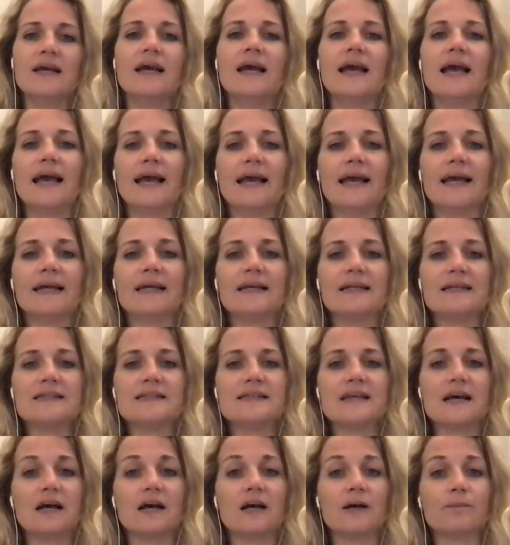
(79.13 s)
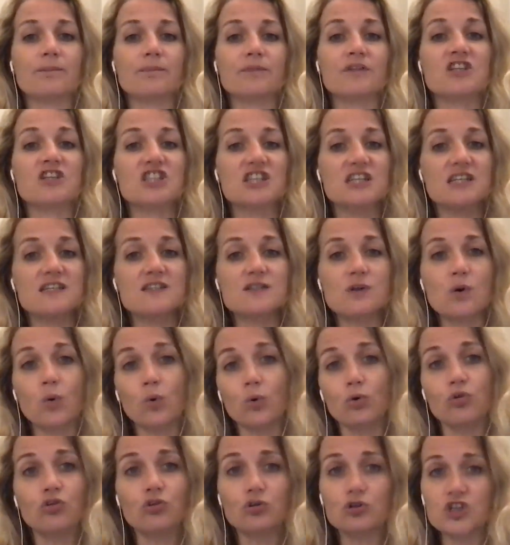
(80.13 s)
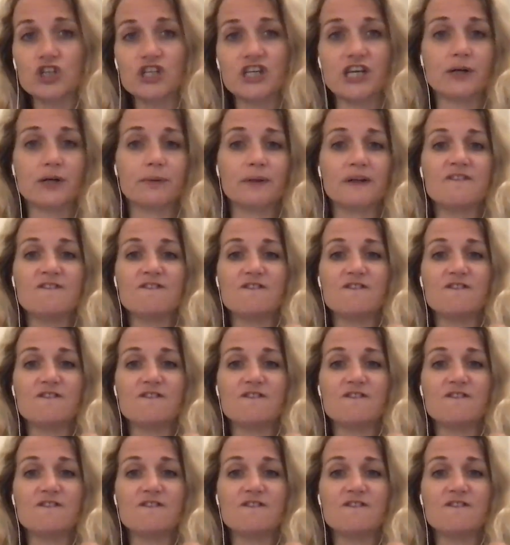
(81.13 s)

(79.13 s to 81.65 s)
And she is also sharing